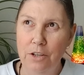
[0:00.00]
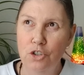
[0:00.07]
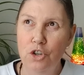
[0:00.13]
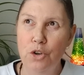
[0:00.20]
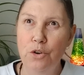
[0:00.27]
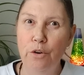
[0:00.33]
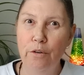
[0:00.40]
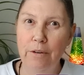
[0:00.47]

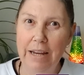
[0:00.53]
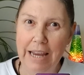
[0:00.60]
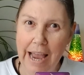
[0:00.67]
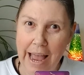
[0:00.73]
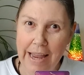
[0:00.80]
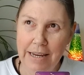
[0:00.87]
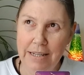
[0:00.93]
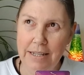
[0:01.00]
to
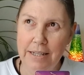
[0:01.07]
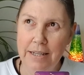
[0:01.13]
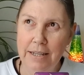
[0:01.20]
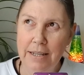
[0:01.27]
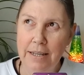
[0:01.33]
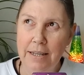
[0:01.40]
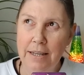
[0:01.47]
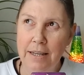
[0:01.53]
create
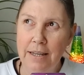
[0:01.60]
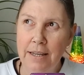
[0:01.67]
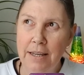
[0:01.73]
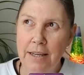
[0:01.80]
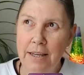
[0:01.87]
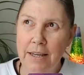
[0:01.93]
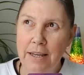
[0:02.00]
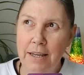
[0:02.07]

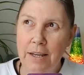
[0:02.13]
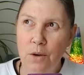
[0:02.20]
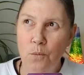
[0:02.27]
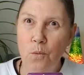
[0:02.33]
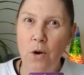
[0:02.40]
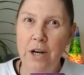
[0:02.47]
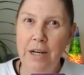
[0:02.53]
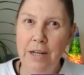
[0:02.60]

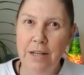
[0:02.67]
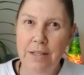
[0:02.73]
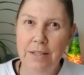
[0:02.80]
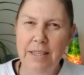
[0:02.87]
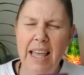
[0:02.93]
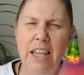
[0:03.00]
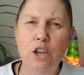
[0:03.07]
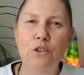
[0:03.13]
what it is
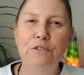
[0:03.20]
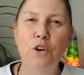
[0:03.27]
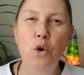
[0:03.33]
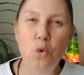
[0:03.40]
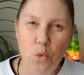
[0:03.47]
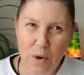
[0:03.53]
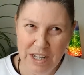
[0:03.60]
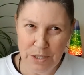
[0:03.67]
that you've
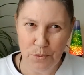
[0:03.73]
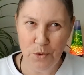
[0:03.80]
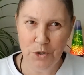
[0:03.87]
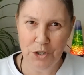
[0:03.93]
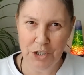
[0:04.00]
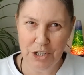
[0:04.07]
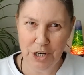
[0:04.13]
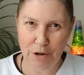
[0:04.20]
always
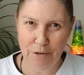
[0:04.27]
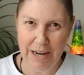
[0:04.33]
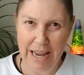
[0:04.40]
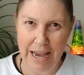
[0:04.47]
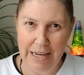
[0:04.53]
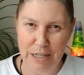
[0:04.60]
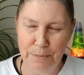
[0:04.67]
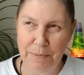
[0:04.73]
wanted to
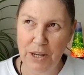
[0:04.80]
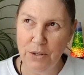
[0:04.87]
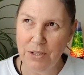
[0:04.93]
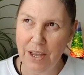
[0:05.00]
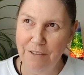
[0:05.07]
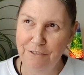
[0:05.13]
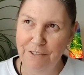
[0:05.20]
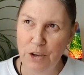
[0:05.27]
create. Because
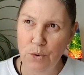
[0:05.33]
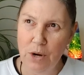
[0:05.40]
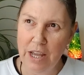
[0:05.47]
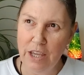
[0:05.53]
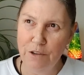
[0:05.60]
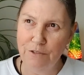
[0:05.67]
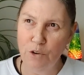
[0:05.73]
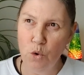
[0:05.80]
I feel
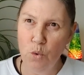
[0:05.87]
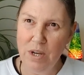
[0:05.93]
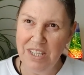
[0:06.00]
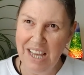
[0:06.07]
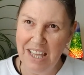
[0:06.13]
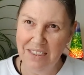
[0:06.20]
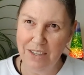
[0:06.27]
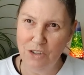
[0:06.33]
like you've always
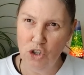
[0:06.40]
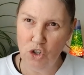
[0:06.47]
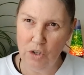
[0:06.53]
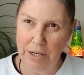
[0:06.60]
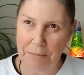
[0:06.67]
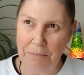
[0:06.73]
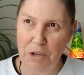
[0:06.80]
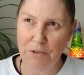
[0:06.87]
had this
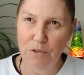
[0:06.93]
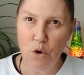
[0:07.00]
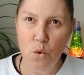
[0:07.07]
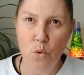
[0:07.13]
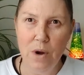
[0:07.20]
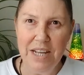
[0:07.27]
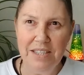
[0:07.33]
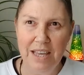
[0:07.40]
dream, you've
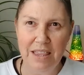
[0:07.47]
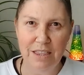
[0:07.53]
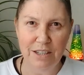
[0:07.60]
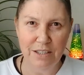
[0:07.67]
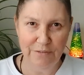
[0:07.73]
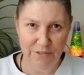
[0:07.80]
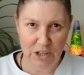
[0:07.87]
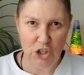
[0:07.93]
always had
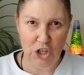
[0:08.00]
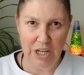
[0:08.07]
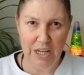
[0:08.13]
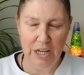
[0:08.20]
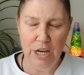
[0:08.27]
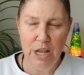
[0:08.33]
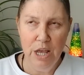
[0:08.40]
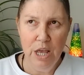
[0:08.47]
this
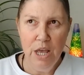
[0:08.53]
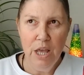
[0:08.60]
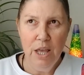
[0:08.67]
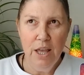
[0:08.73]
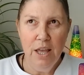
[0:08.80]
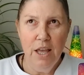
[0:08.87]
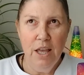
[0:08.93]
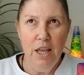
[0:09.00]
vision.
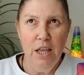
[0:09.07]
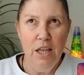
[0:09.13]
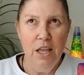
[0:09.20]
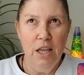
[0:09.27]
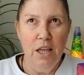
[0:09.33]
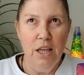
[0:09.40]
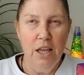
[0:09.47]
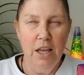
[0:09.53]

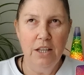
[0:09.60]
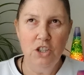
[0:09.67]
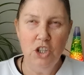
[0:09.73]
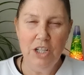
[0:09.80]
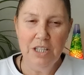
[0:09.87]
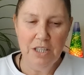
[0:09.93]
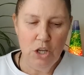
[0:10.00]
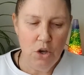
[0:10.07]
It's
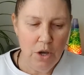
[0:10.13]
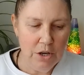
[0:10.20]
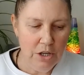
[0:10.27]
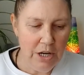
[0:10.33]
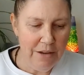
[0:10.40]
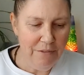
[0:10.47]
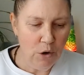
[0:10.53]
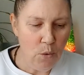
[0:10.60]
just you
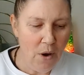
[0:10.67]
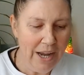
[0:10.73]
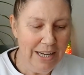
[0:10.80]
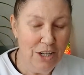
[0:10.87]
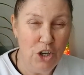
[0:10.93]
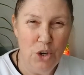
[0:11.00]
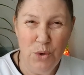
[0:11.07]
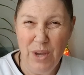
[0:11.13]
never quite
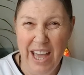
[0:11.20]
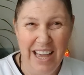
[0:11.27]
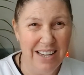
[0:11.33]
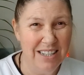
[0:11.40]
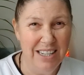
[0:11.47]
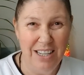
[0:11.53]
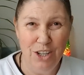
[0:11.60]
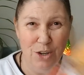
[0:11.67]
knew how
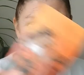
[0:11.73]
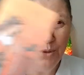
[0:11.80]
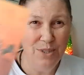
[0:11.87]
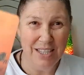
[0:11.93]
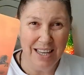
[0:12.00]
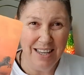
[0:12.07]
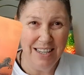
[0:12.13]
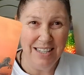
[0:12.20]
to use
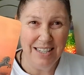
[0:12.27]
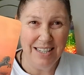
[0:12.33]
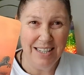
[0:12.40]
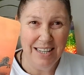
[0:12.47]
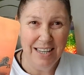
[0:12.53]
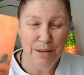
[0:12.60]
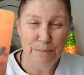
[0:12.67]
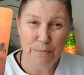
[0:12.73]
it
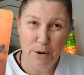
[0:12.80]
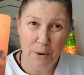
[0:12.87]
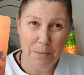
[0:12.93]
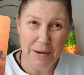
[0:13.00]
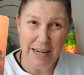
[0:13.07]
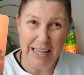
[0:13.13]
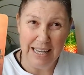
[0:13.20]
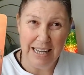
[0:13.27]

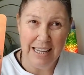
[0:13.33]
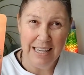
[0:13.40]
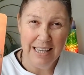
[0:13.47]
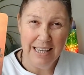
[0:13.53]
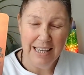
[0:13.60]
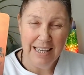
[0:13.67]
properly.